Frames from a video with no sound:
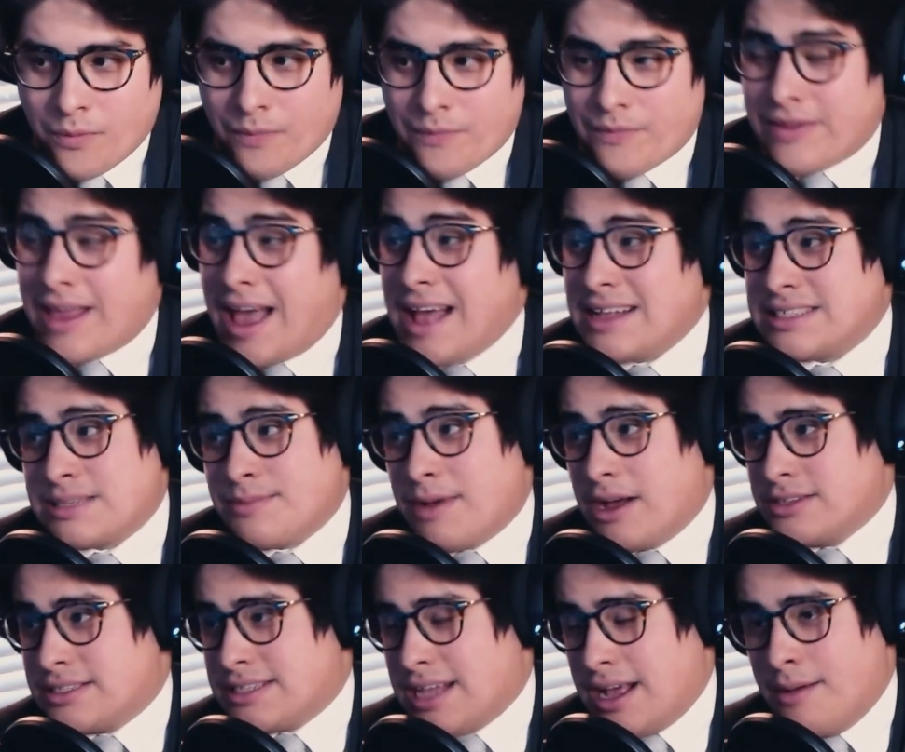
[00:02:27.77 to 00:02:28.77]
That
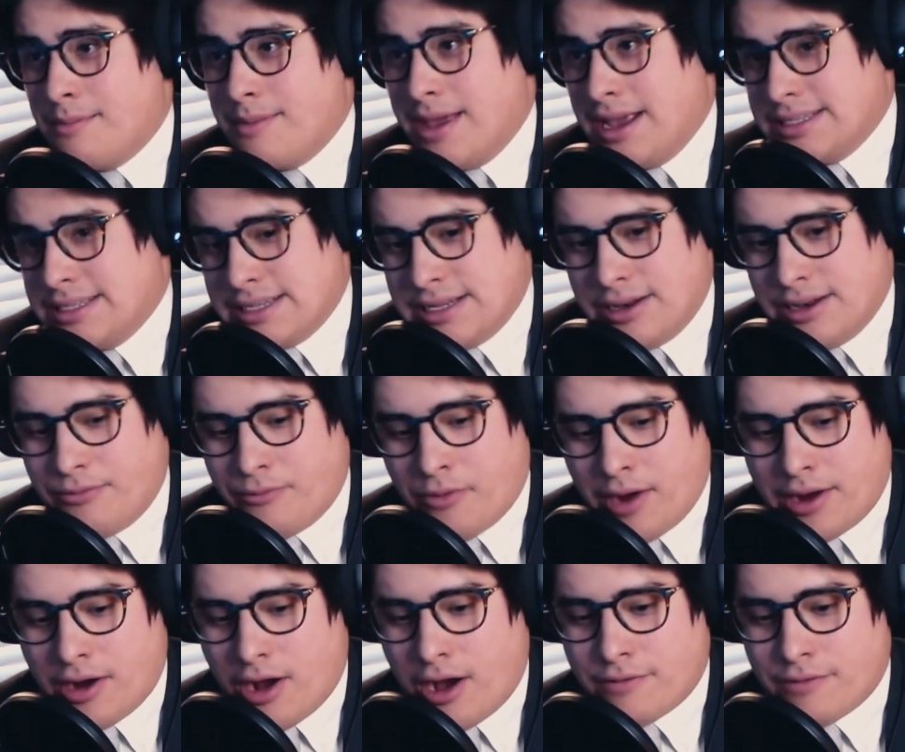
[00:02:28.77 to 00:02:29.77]
smells amazing.
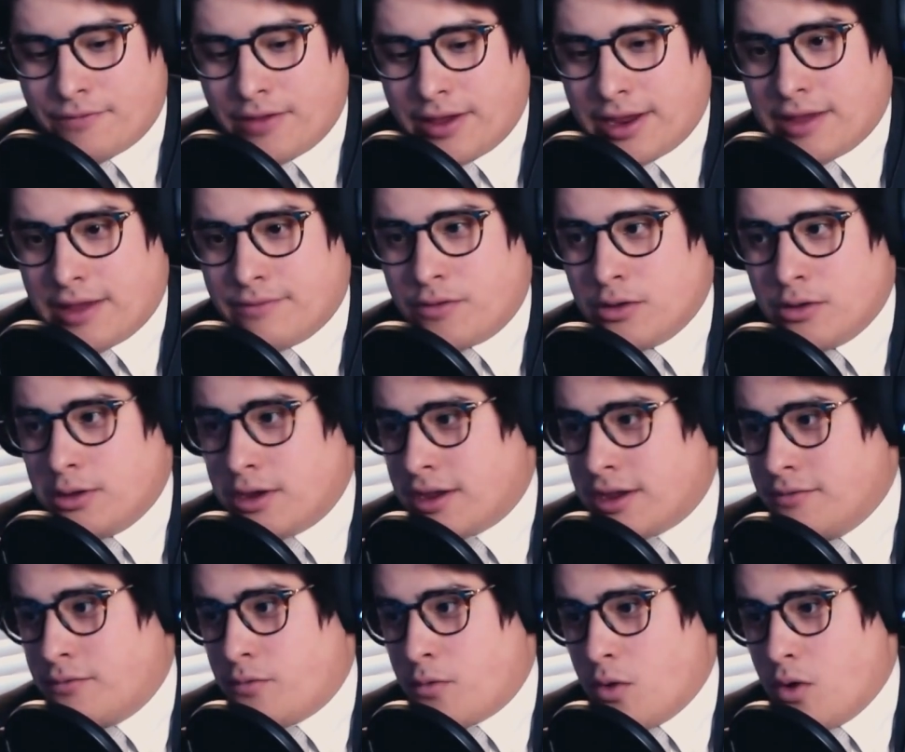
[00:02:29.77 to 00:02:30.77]
Right off, like if you're
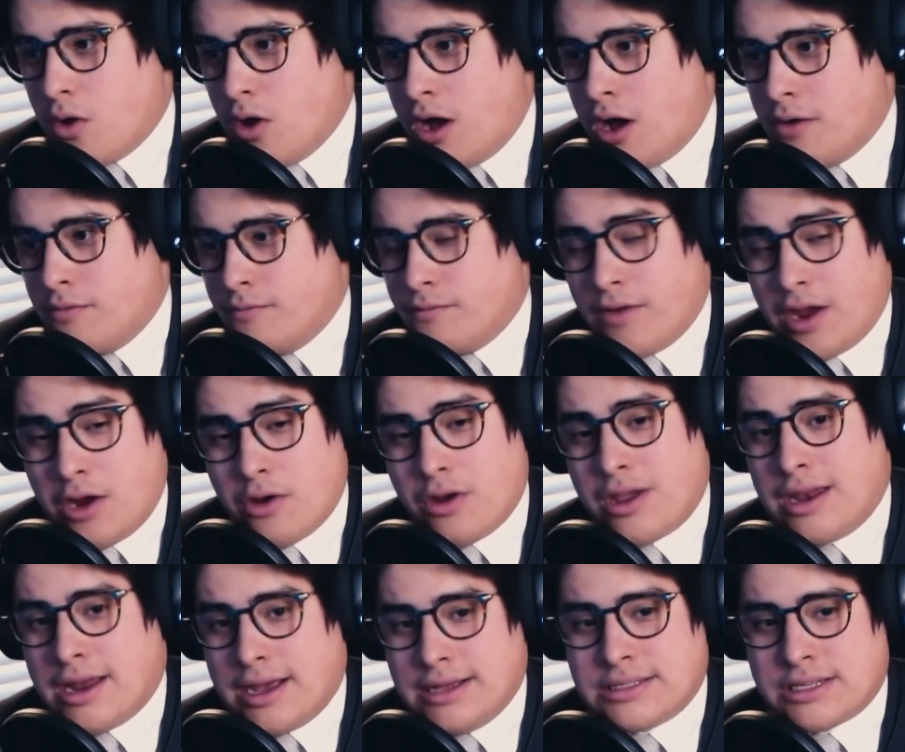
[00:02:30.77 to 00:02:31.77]
looking for a
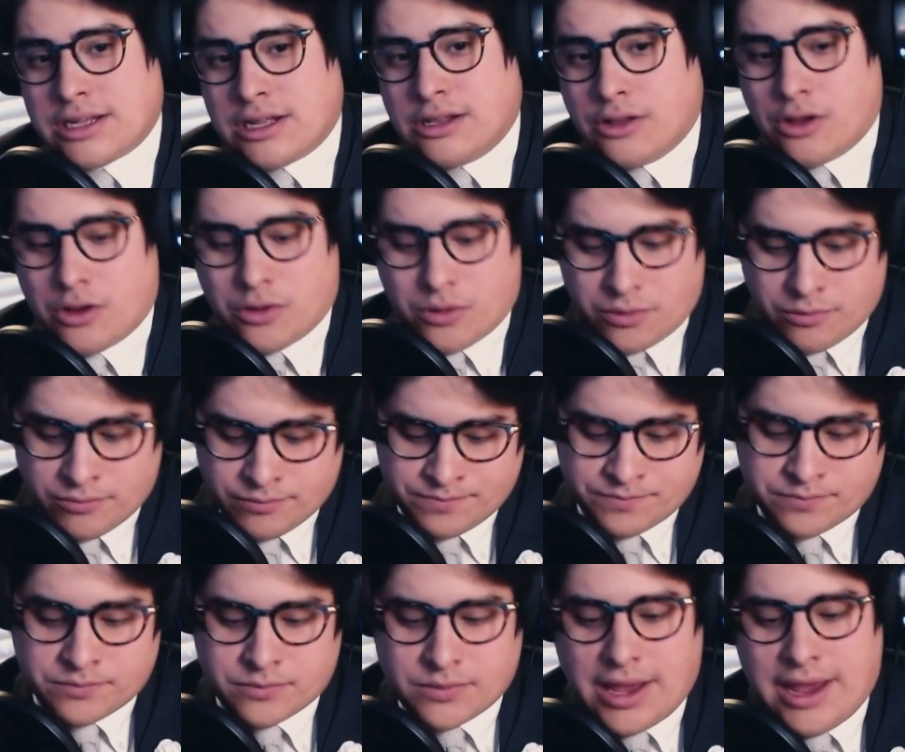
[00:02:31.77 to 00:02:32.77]
very nice cologne
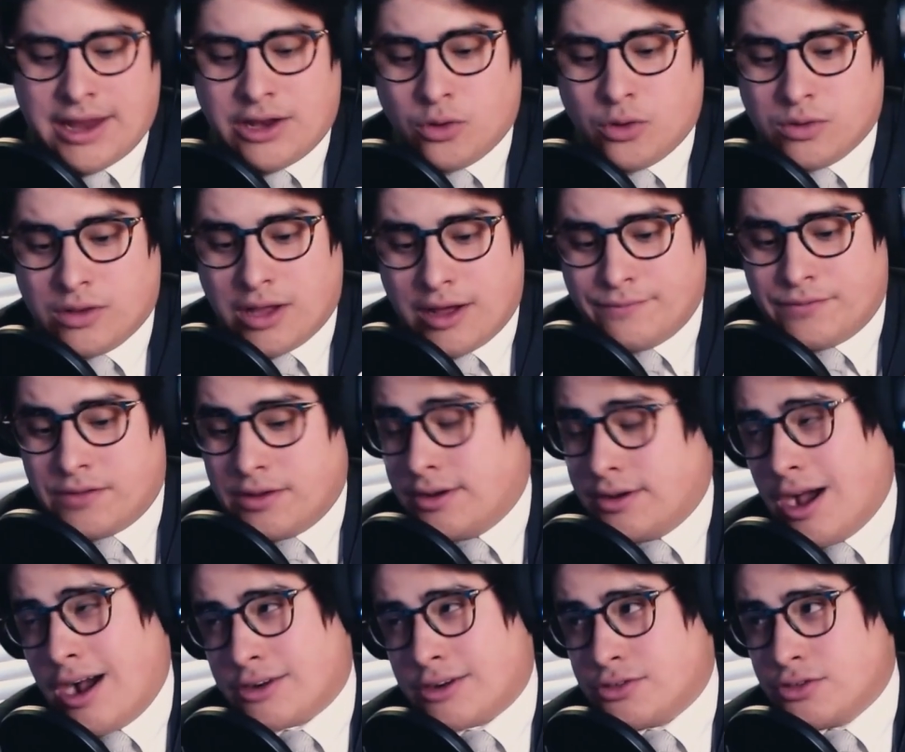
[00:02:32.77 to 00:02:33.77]
and you love the
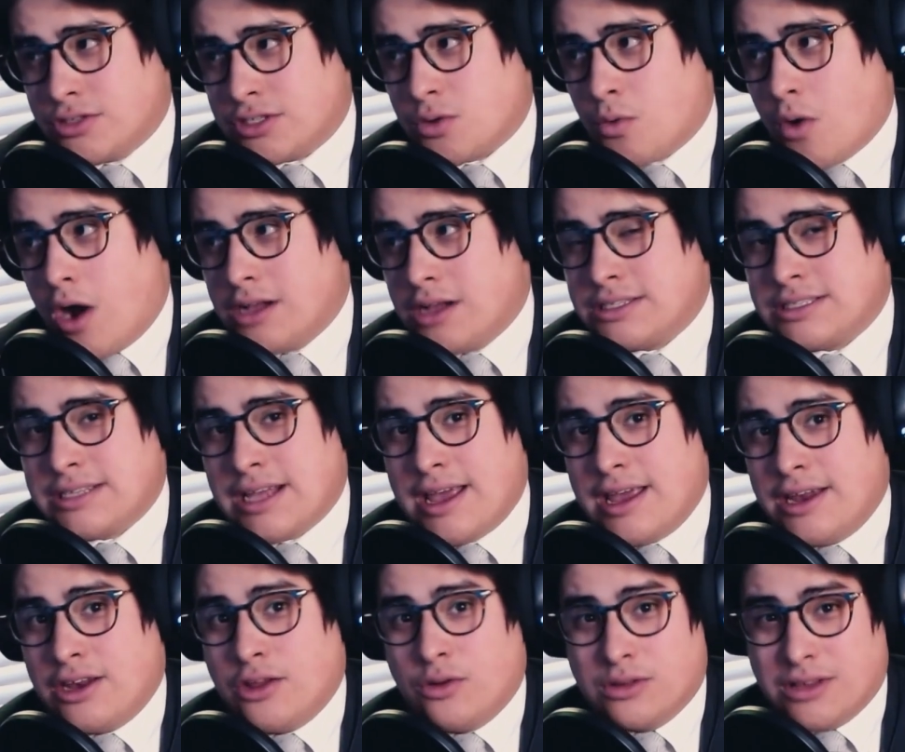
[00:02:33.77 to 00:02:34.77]
Dr. Squatch
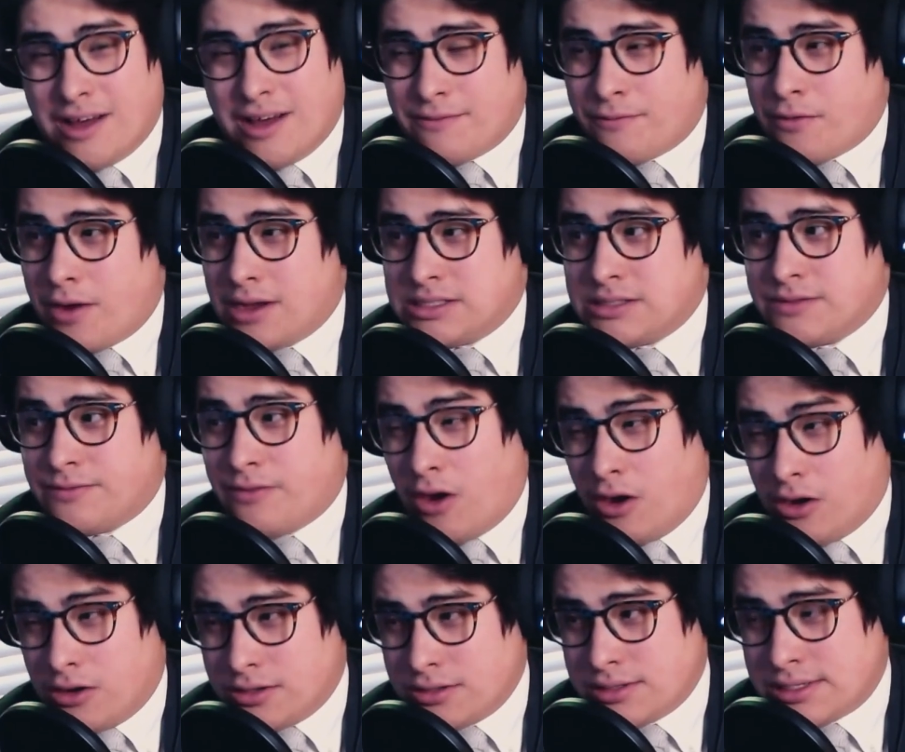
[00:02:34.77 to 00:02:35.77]
scent and you love Fresh
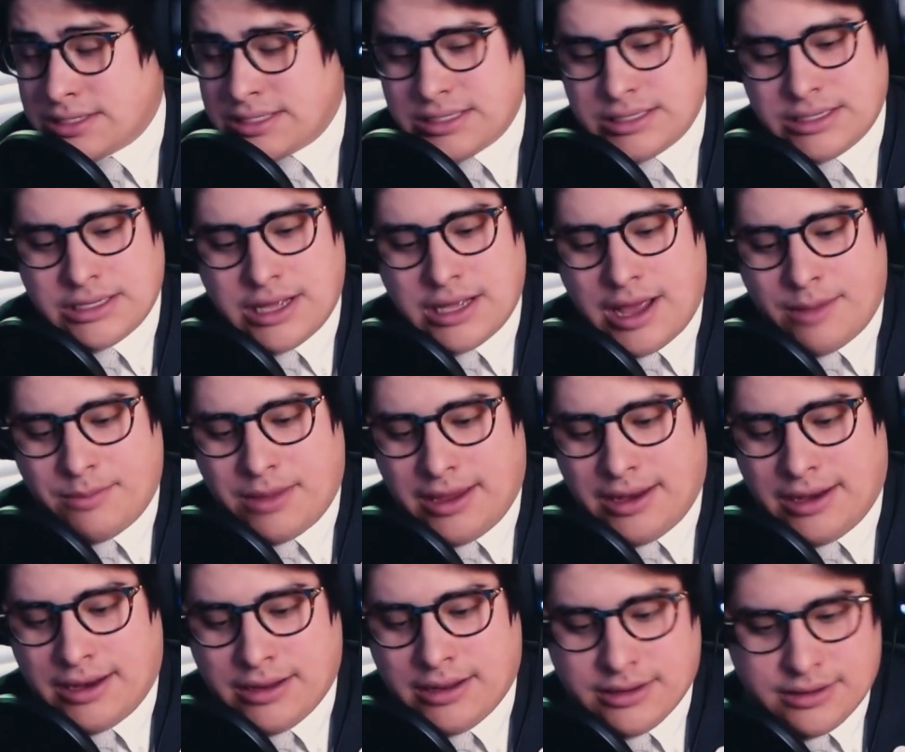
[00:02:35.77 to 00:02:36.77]
Falls, I
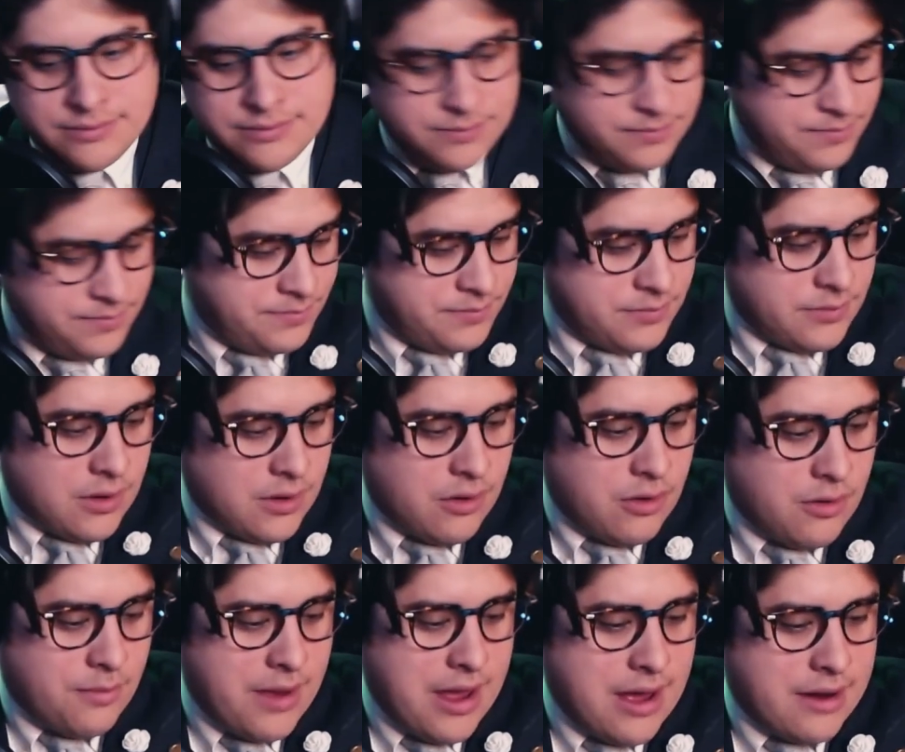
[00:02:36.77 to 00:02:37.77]
mean,
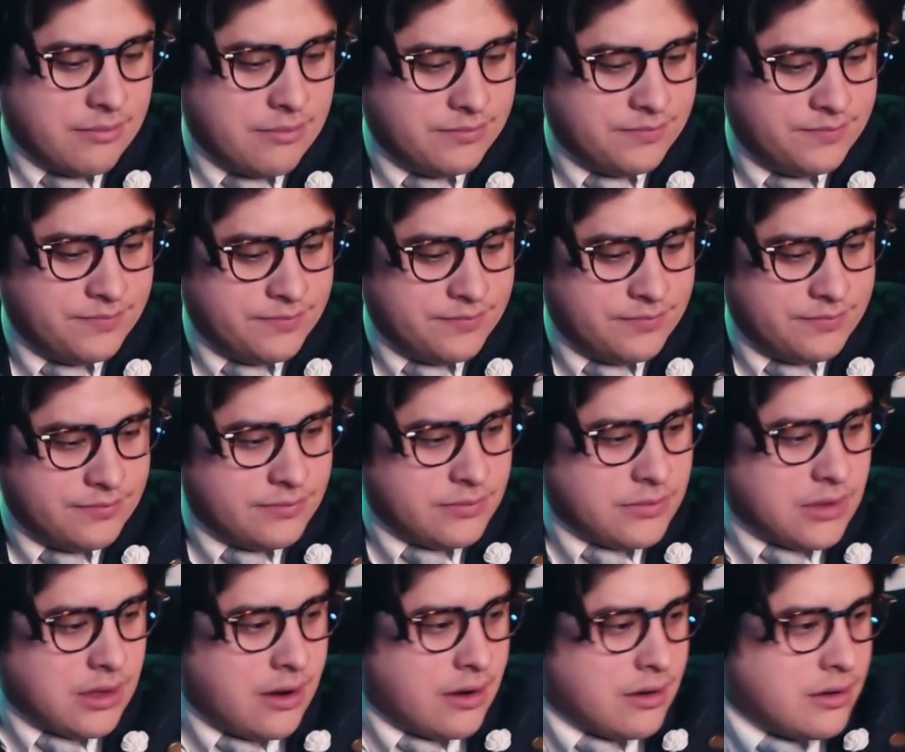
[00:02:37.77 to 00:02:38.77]
oh man.
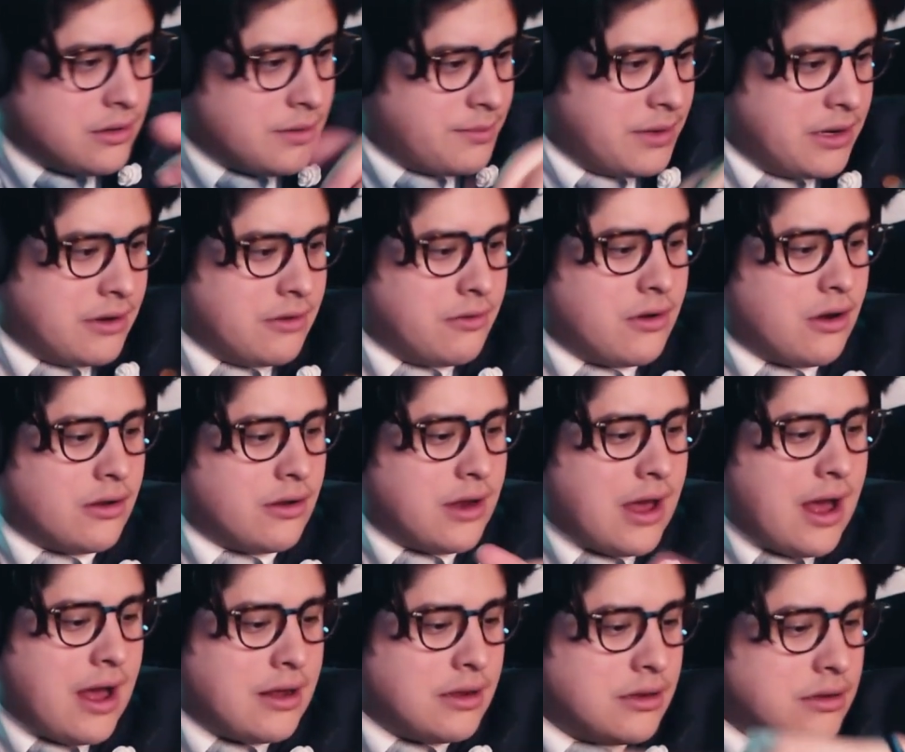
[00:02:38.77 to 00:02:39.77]
Here, let me do it on
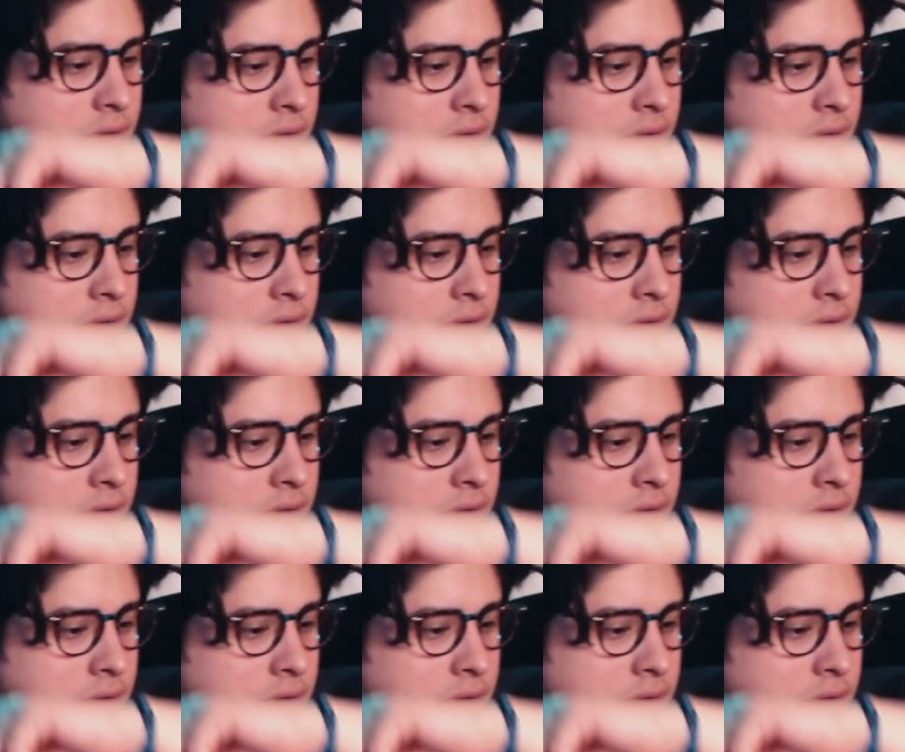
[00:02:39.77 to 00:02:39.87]
that.